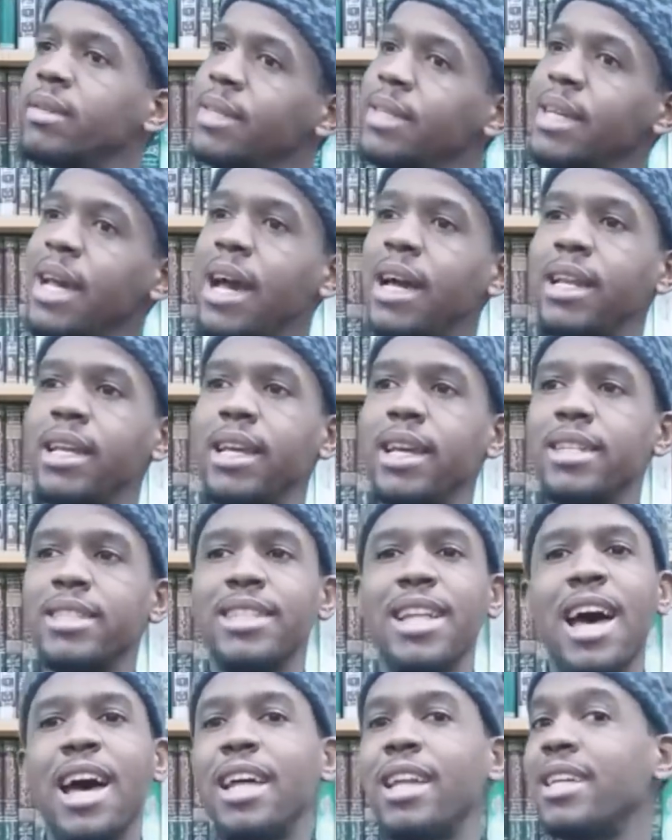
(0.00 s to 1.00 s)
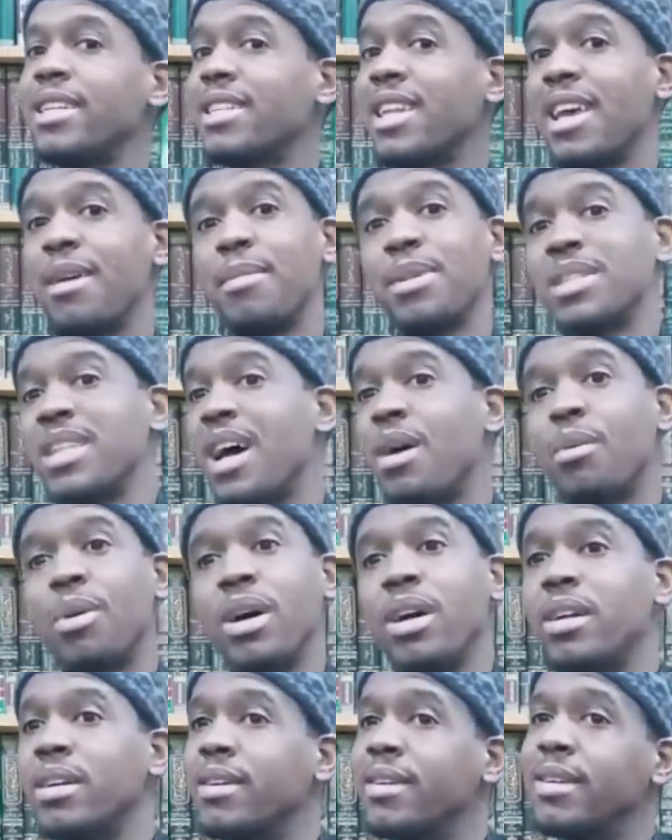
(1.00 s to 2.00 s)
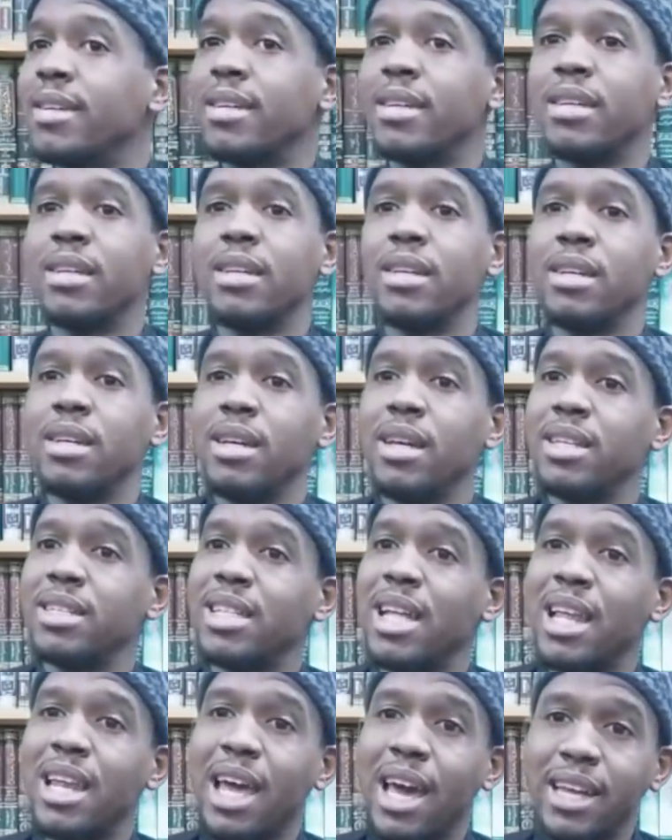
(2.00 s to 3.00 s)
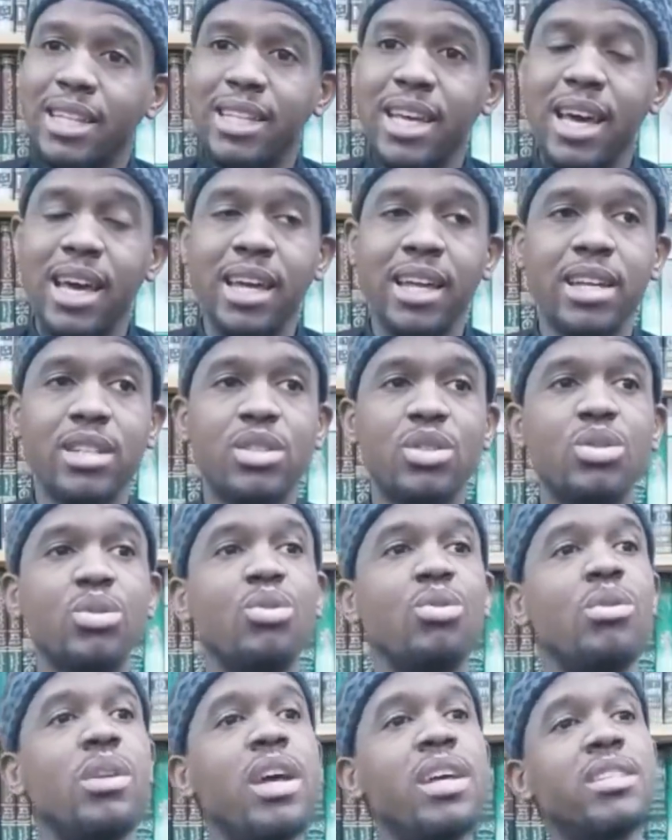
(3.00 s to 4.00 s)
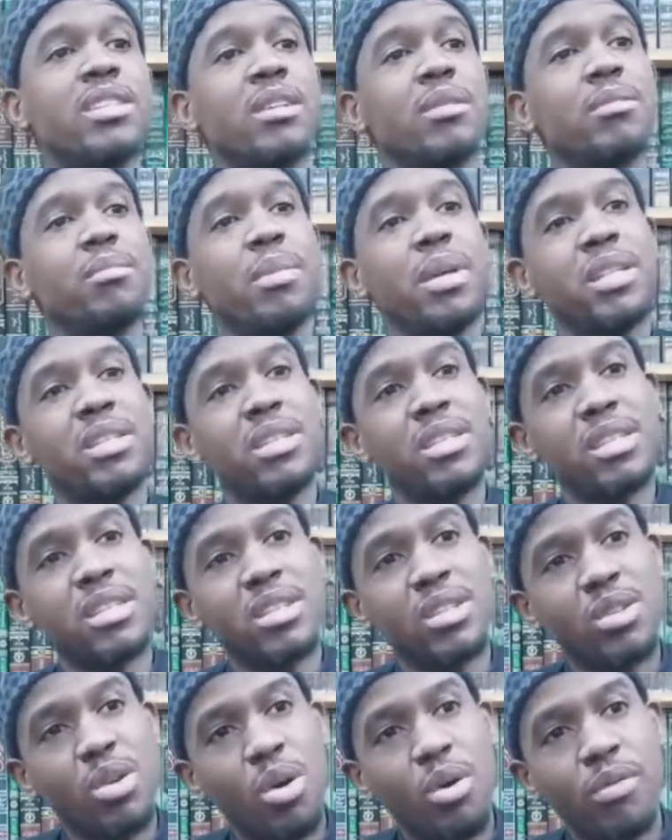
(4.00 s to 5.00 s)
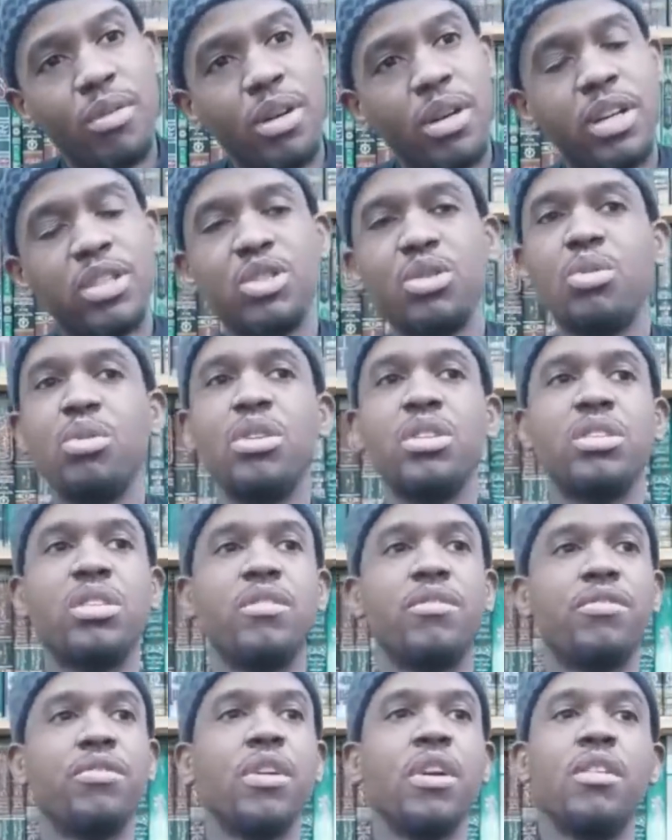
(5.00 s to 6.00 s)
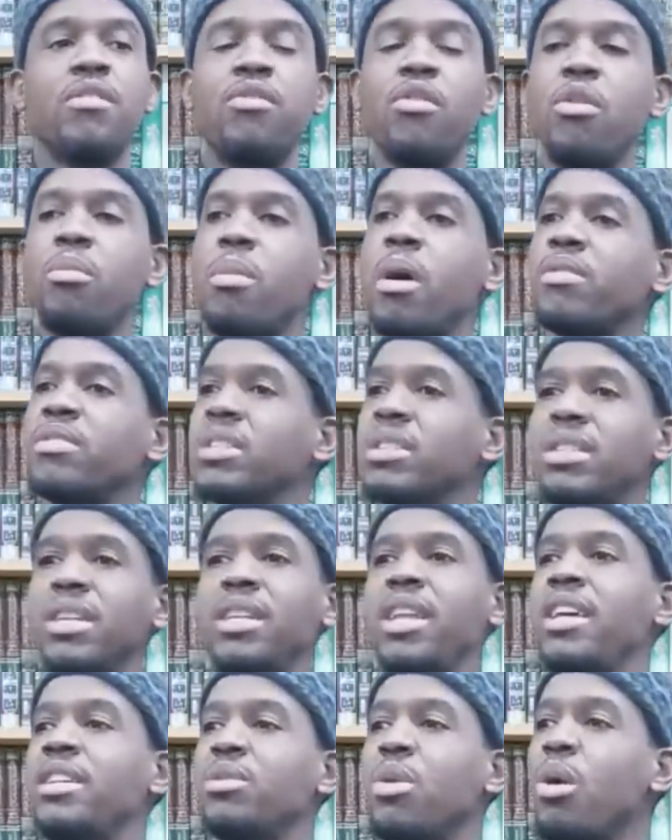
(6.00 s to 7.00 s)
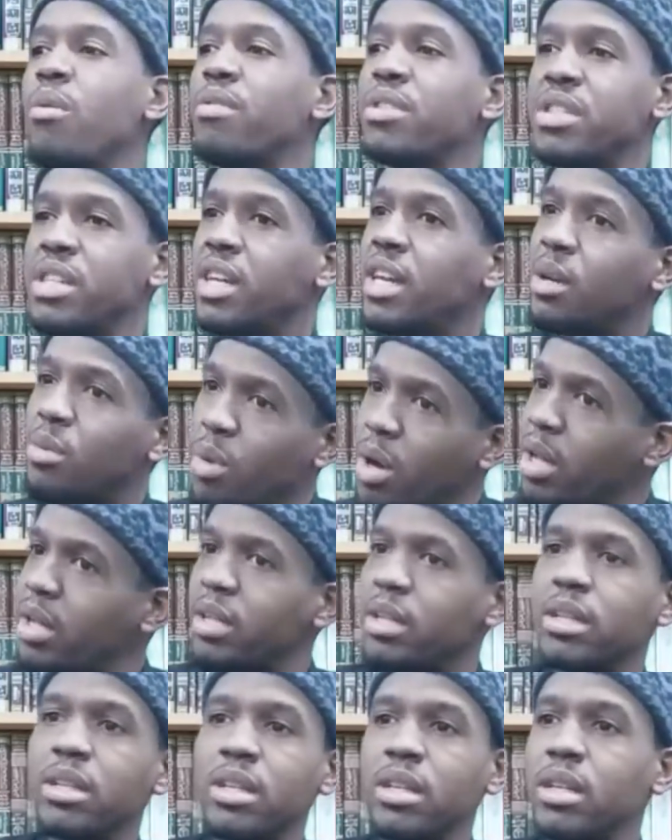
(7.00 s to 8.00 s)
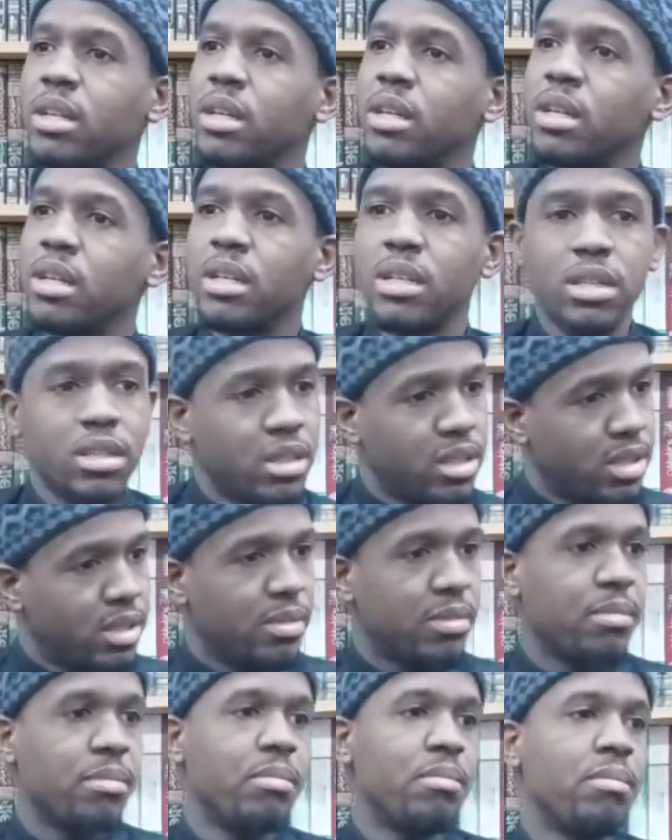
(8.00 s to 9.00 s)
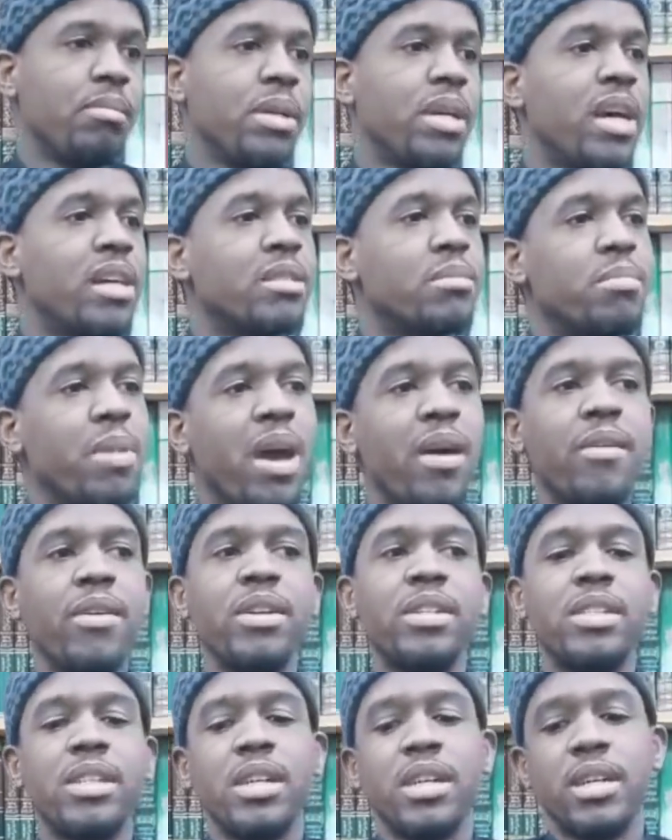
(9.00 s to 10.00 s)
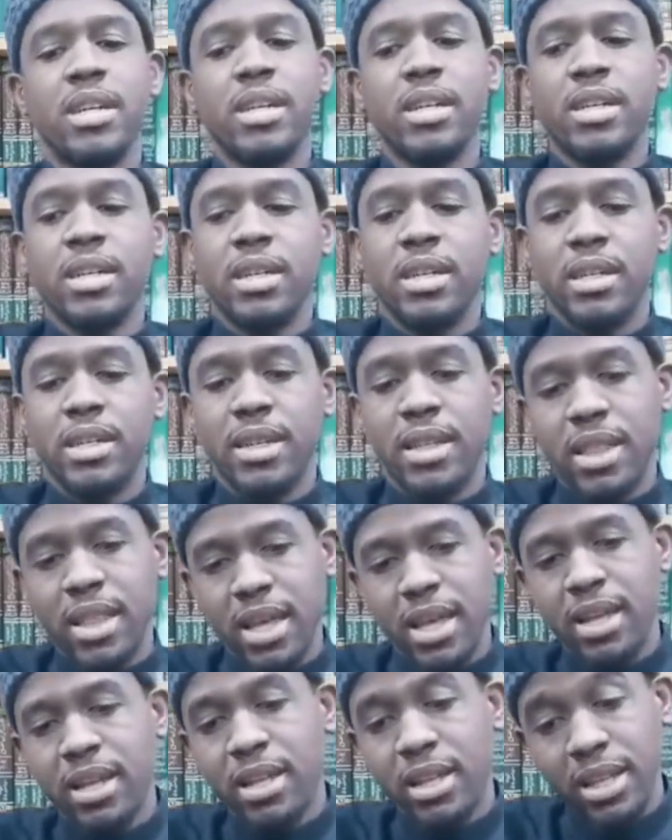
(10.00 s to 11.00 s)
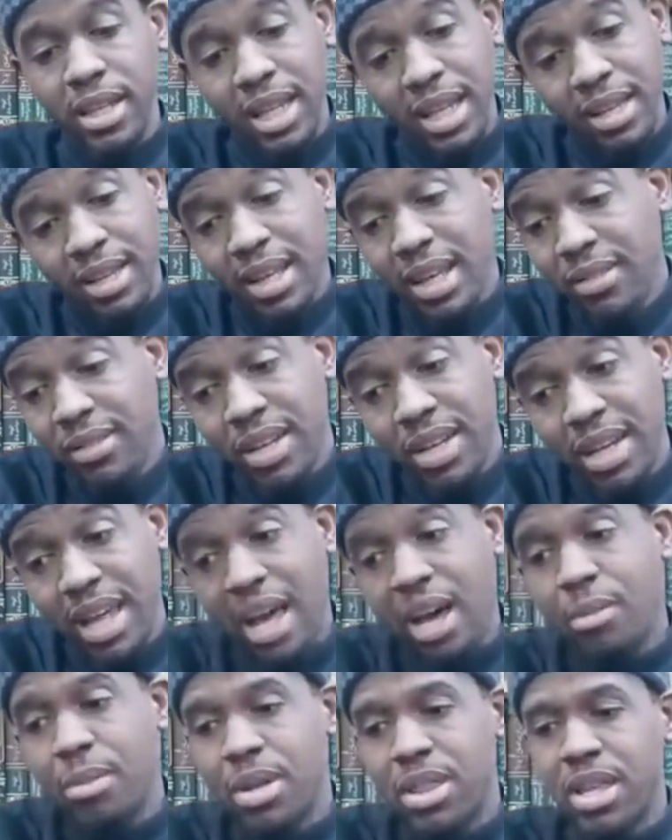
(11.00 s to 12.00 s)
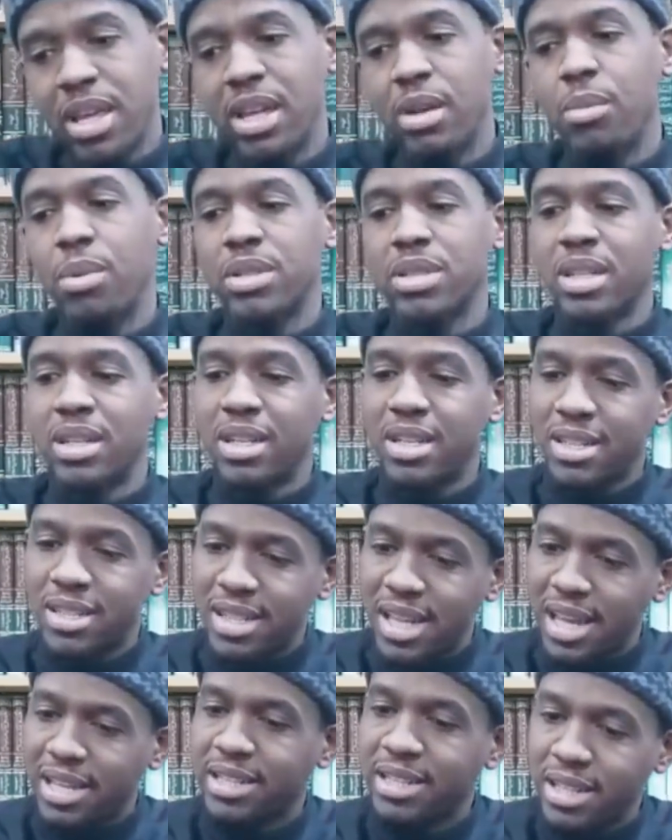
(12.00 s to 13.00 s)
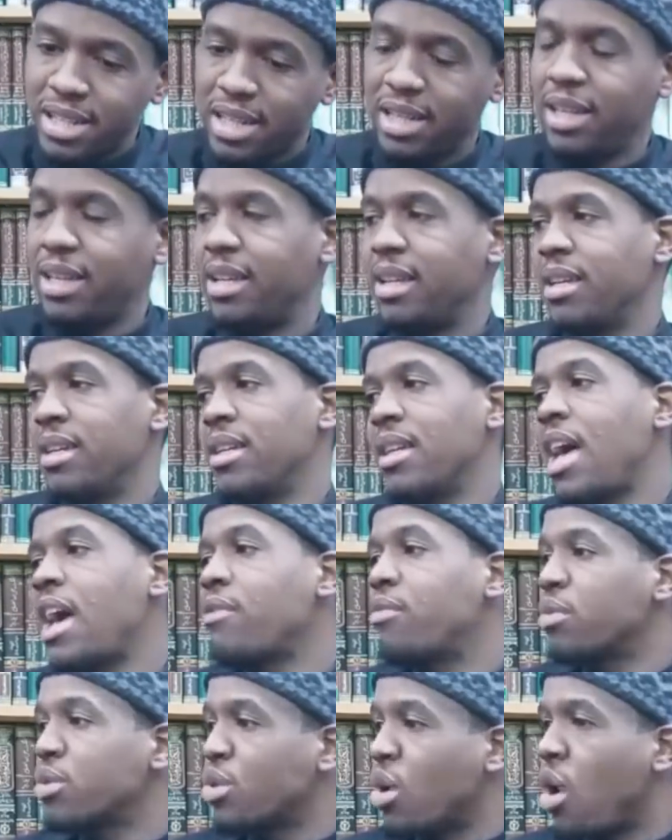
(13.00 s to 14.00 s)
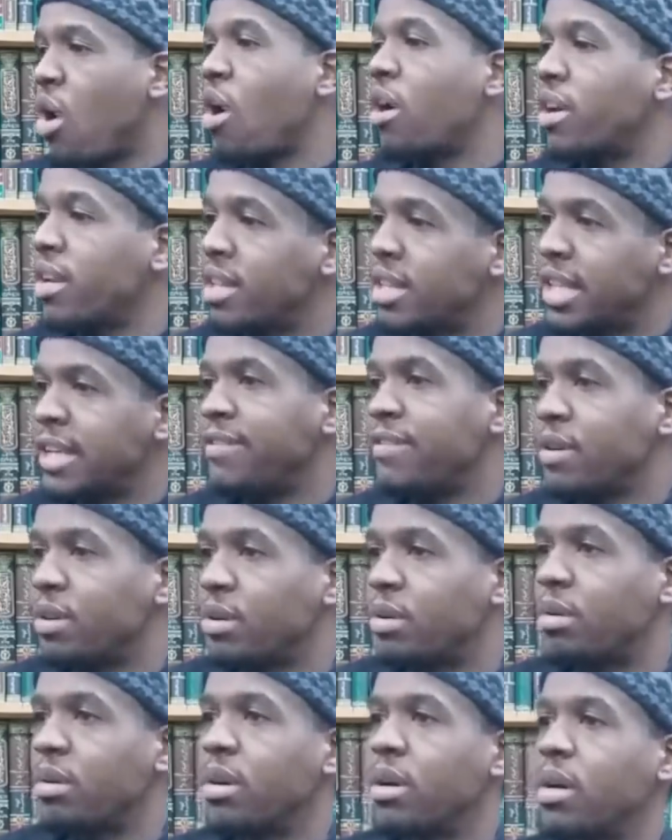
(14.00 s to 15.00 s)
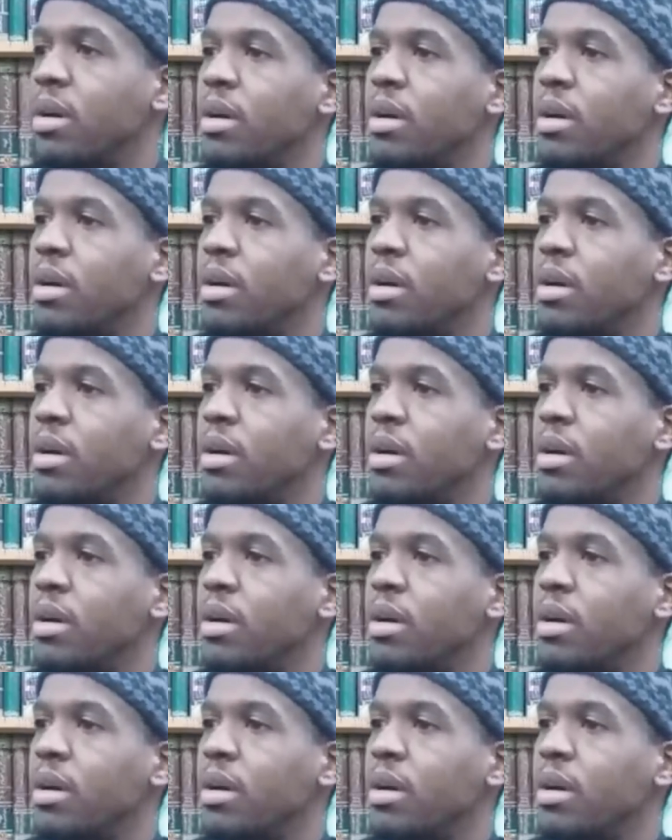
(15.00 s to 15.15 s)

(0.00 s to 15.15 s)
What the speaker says: Yani, it's not, Islam is not what? It's not like that. As soon as the menses is over, as soon as the 4 months and 10 days is over, she can what? Because marriage then, and even now, but then it was a necessity. Life was hard and difficult.